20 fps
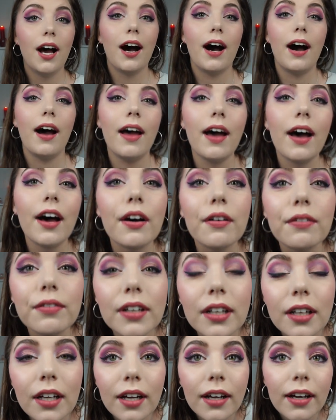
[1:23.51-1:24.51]
I have
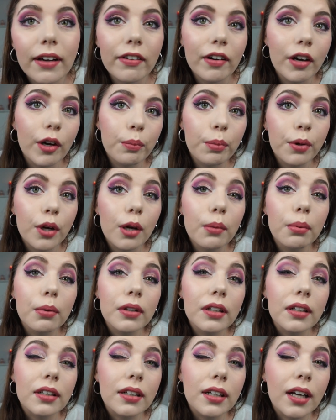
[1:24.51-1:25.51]
a
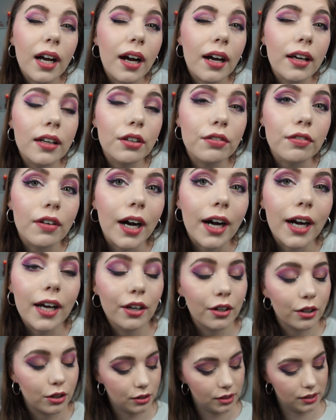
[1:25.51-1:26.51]
purple kind of eye
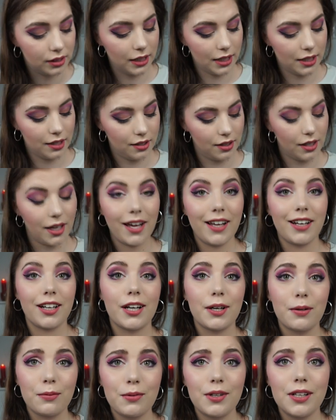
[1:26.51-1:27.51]
on today and
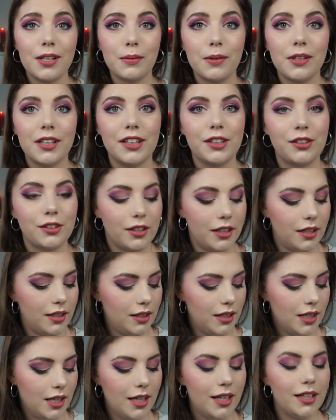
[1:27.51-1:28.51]
I really really enjoy it.